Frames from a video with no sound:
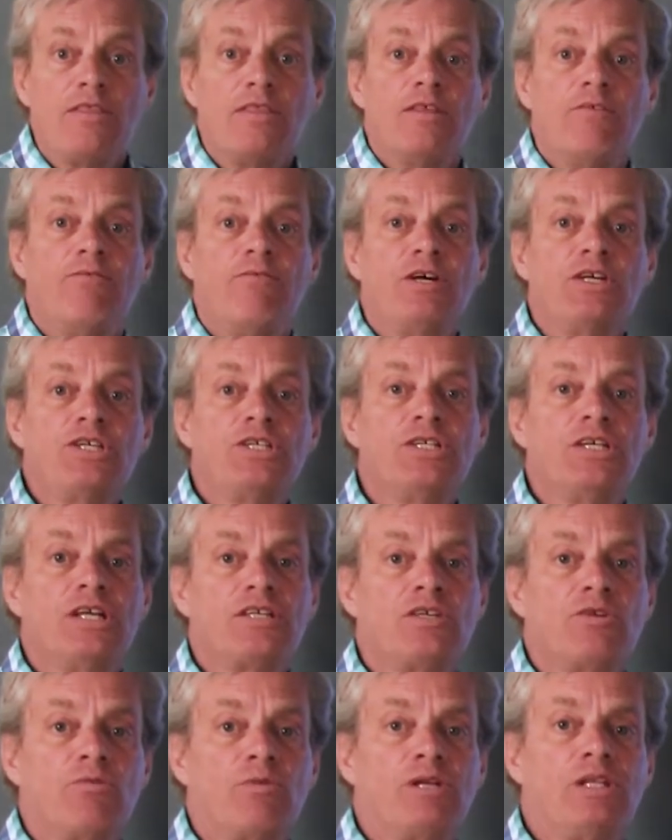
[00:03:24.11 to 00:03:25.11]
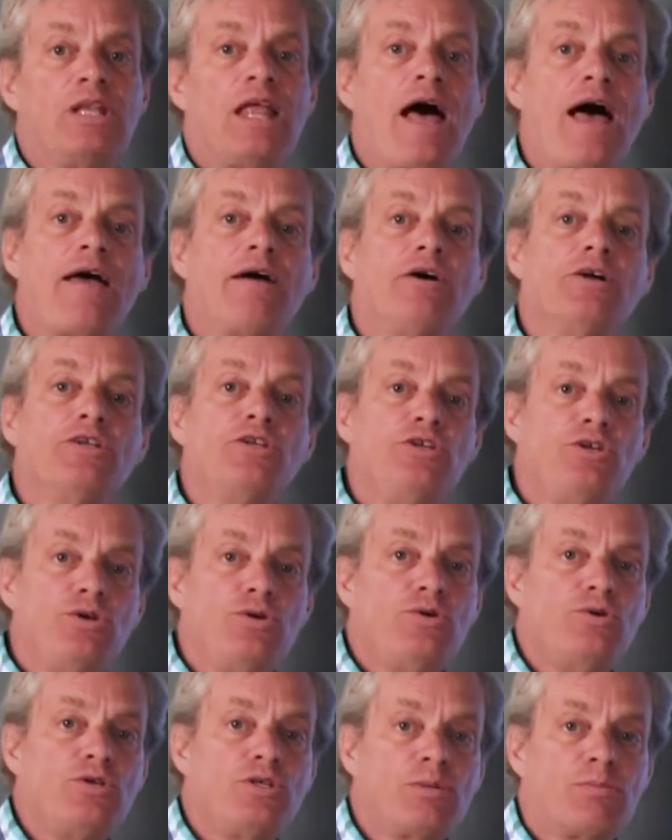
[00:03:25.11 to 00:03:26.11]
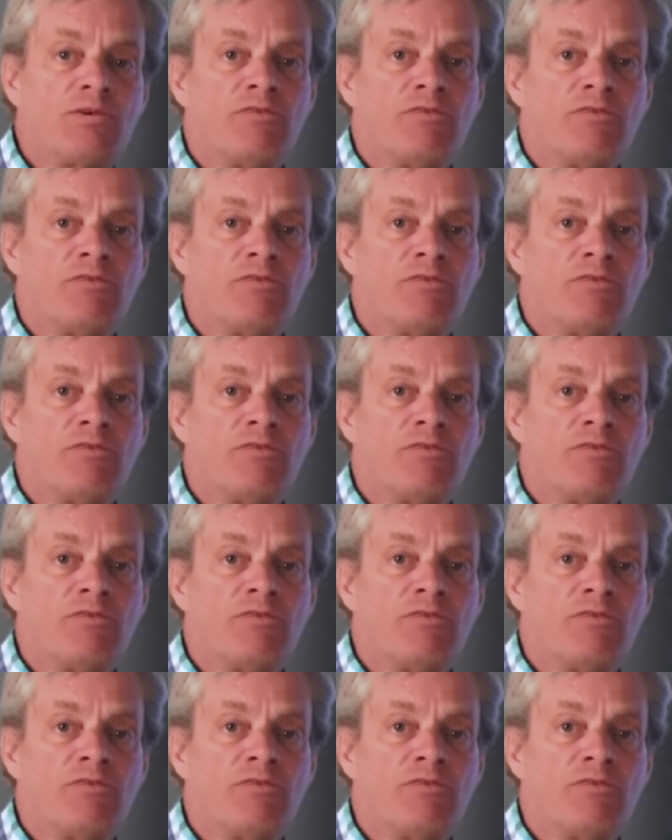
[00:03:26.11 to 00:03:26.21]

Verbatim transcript: The function doesn't rely on you to